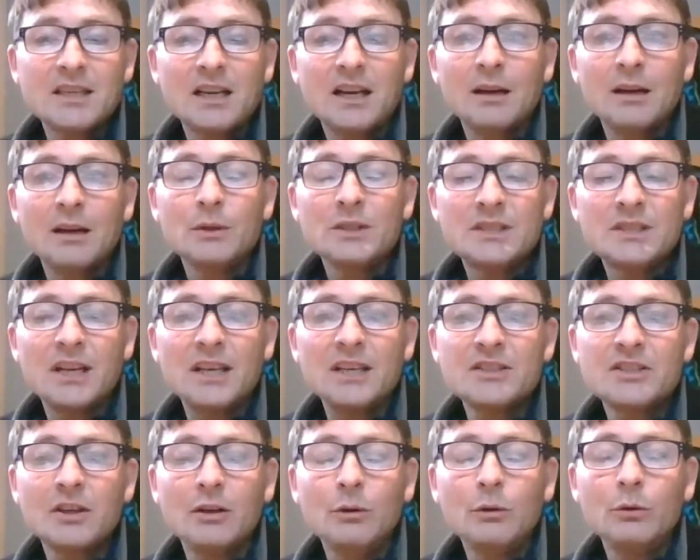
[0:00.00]
I would say
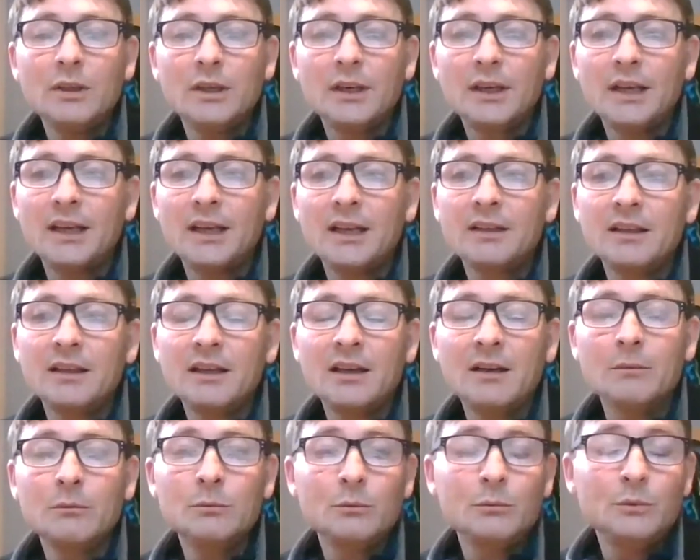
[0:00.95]
so. And
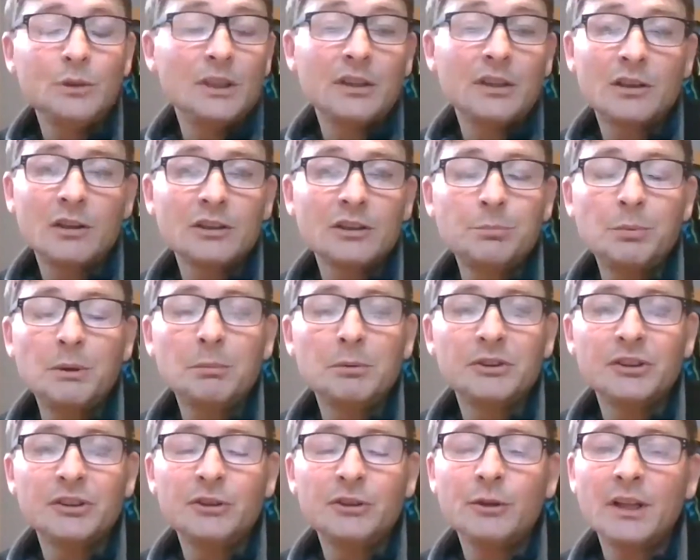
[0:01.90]
we encourage people
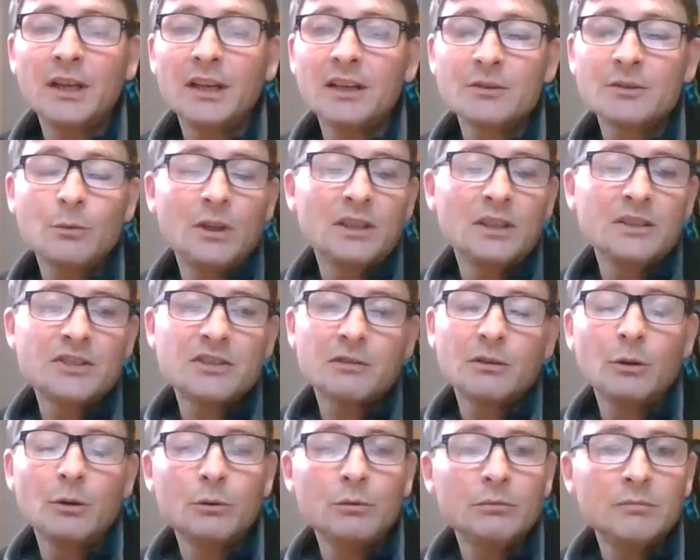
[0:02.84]
to do that, as well as their
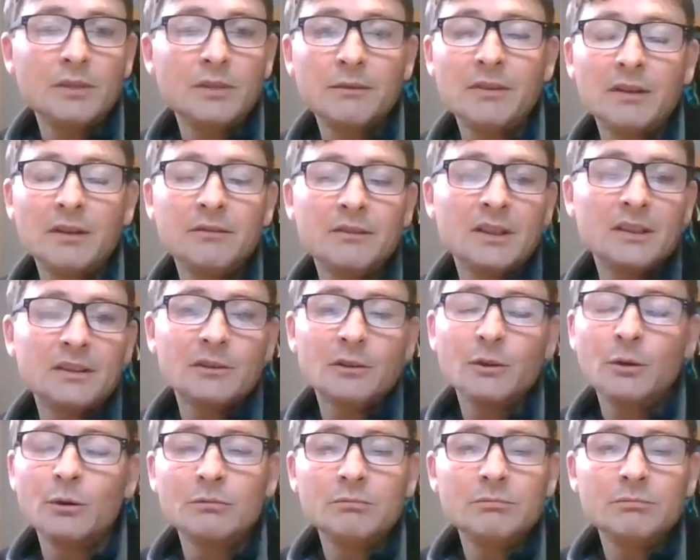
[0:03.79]
own, if they've got their
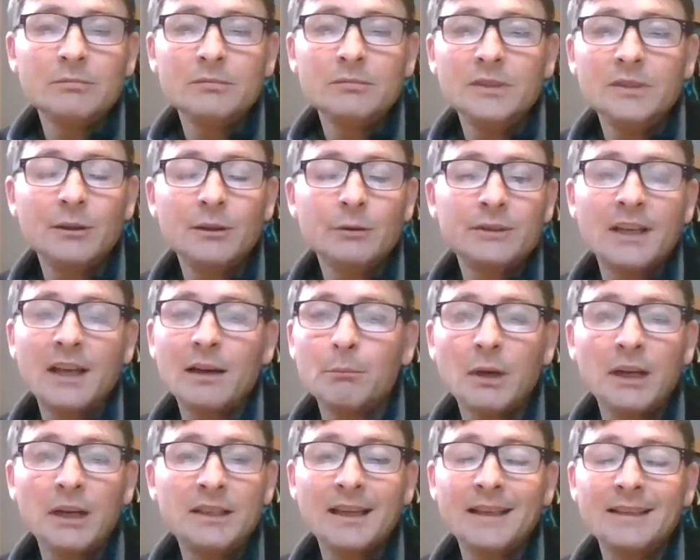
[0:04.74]
own, you know, 10
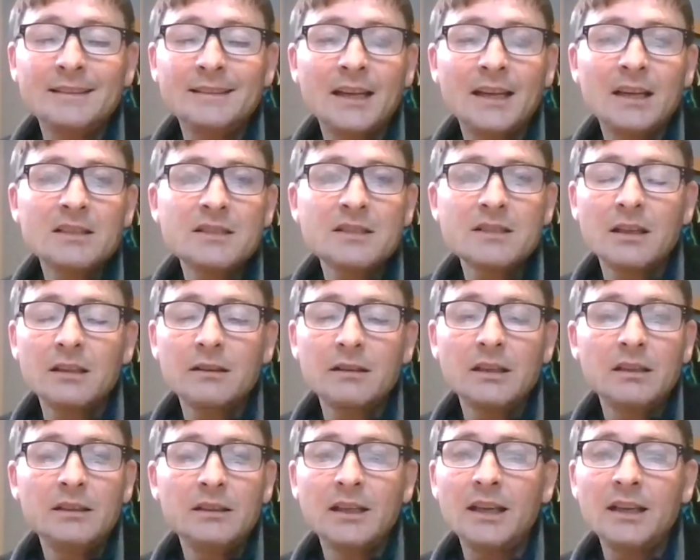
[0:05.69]
by 10 tents that
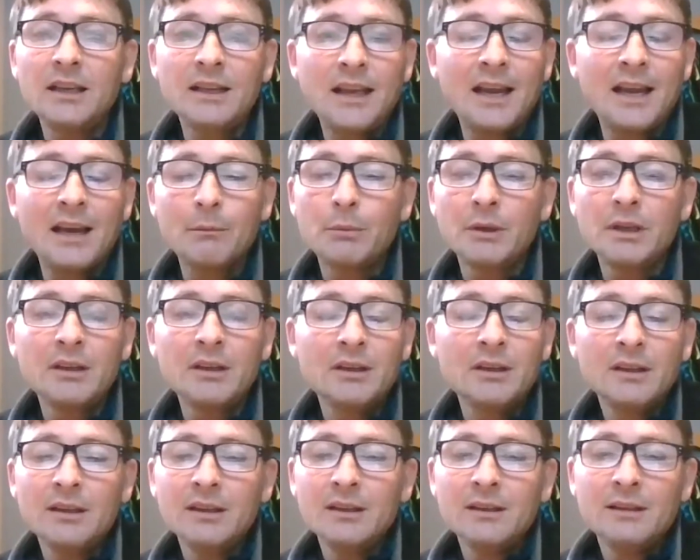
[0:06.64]
they take camping.
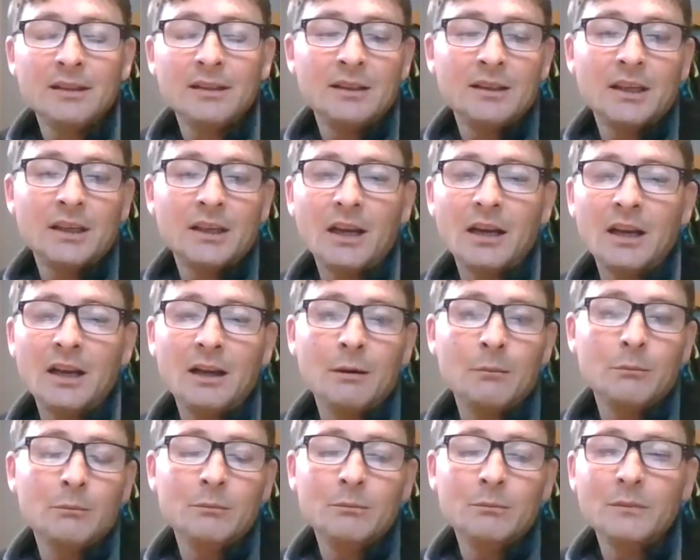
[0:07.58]

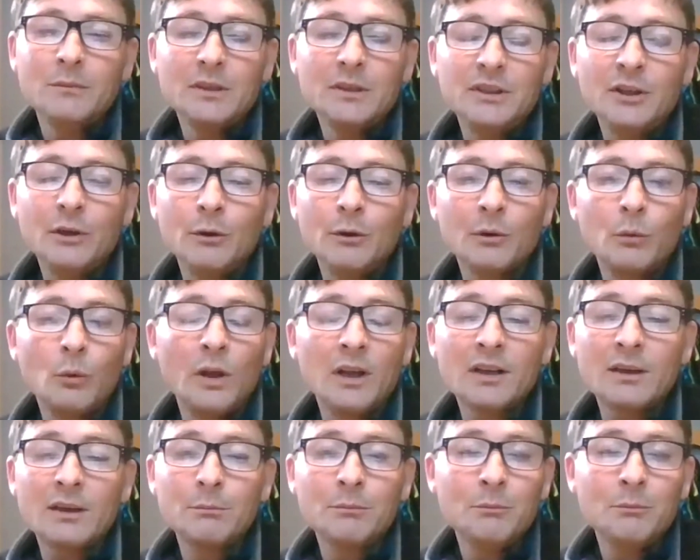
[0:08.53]
You know, they're
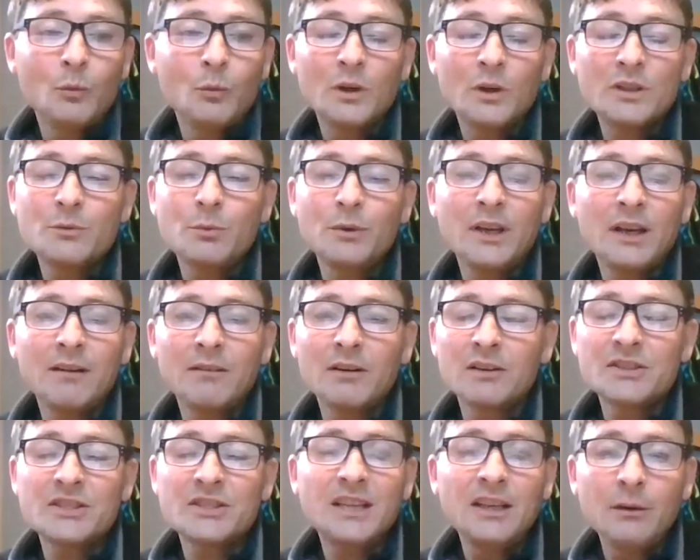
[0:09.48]
welcome once we have our
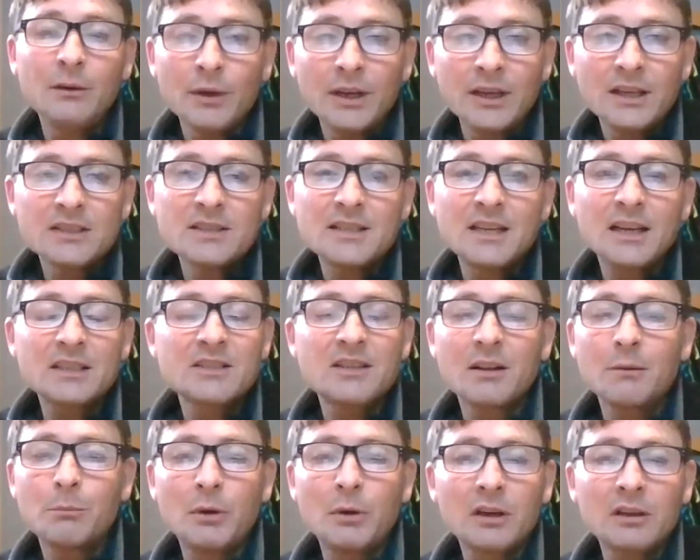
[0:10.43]
skiways next to
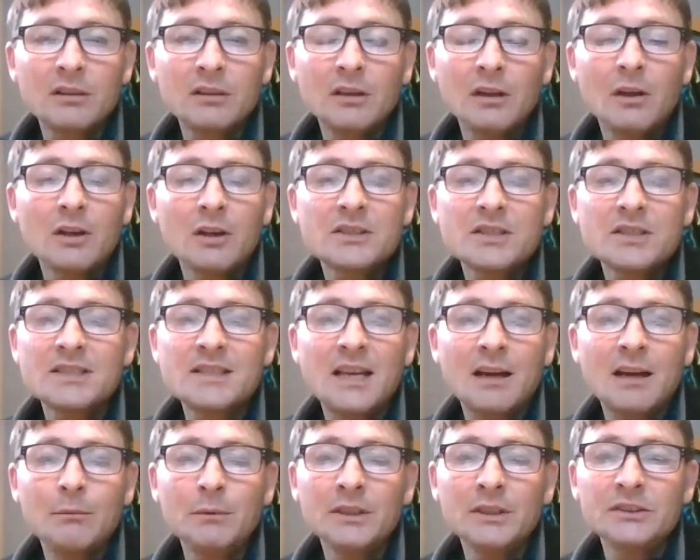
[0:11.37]
the parking lots
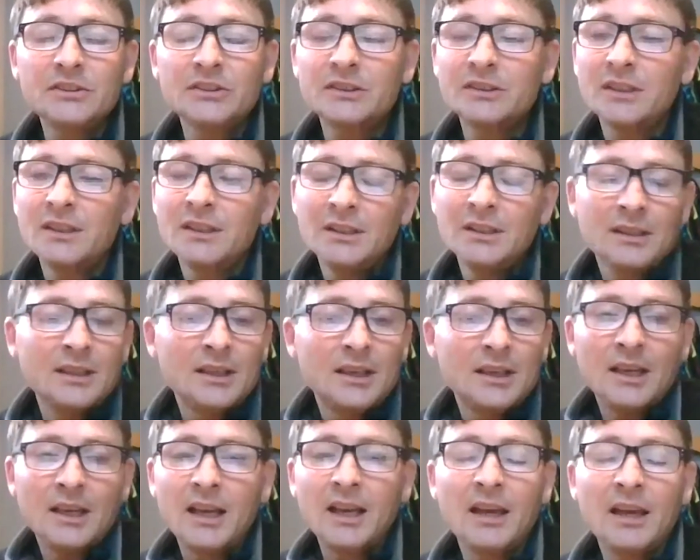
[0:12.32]
established,
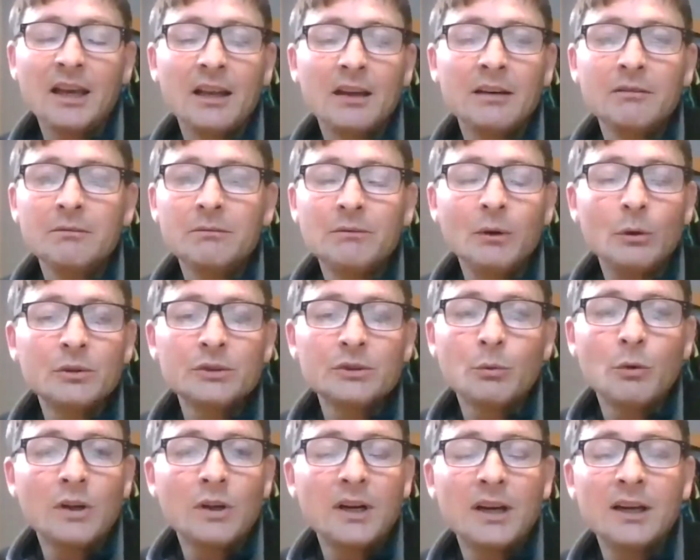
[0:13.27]
and folks
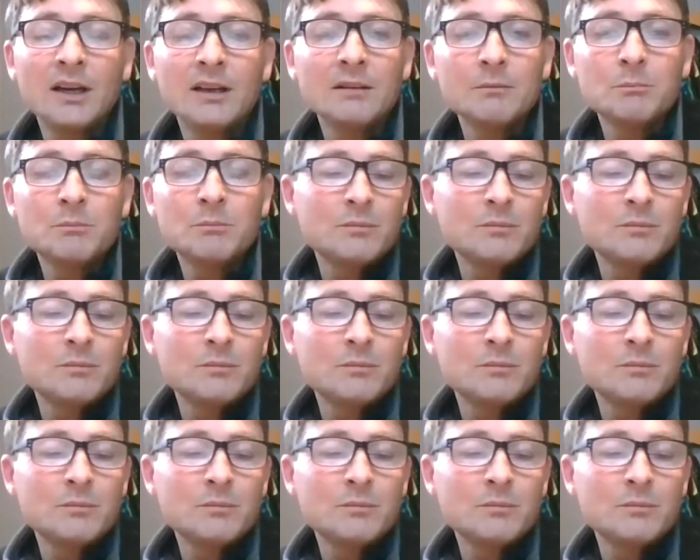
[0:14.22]
want to